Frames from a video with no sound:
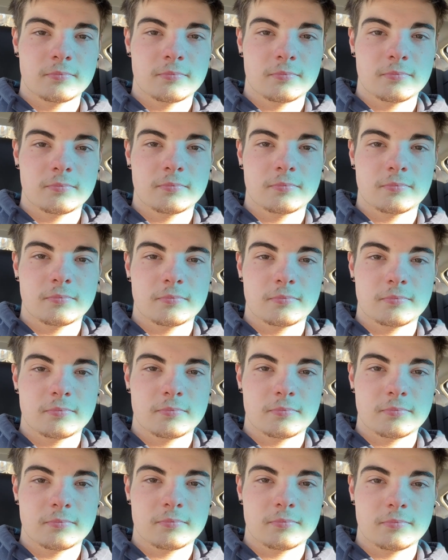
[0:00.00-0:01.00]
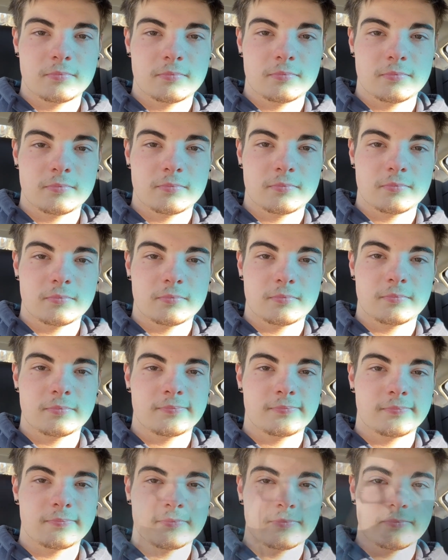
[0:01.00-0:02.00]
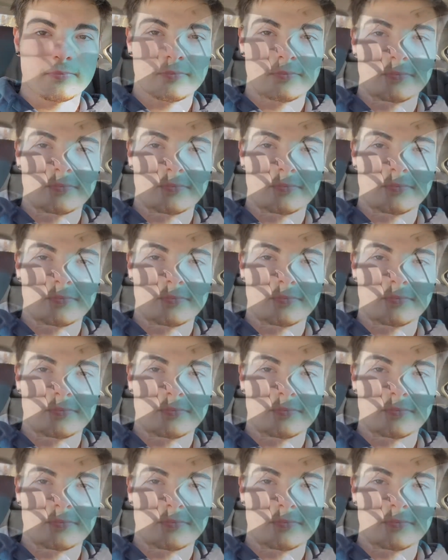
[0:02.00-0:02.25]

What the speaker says: [no speech]